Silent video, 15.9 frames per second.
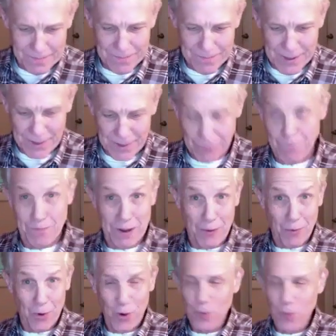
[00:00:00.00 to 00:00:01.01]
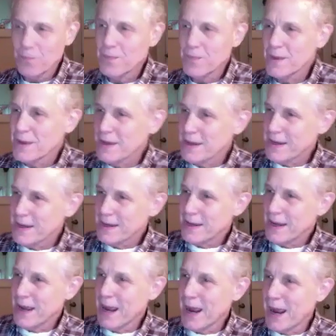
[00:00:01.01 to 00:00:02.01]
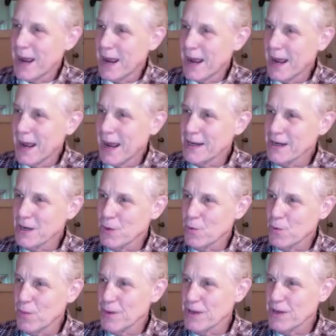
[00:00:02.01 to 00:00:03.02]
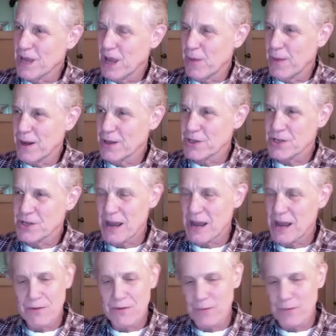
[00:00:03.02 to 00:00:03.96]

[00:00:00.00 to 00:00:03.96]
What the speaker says: big room, and a woman came in and sat